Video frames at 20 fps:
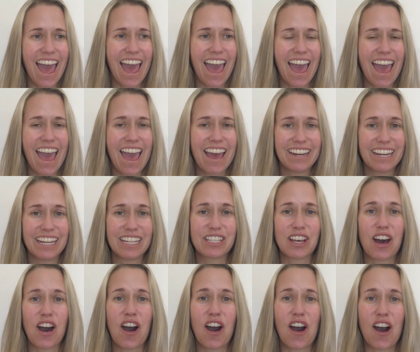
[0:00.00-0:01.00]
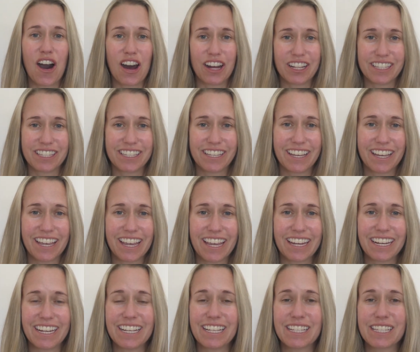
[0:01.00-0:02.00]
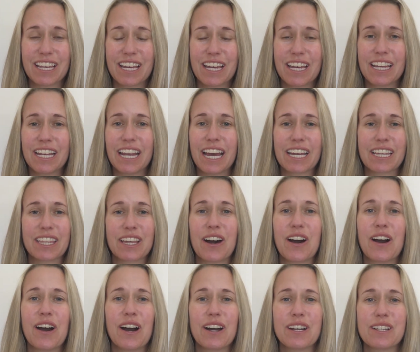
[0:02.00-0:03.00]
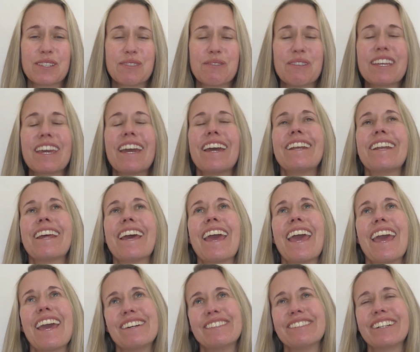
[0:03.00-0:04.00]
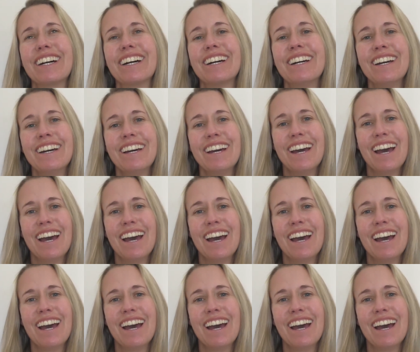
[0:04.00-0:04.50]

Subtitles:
And it's hot. It is like the hottest weekend ever.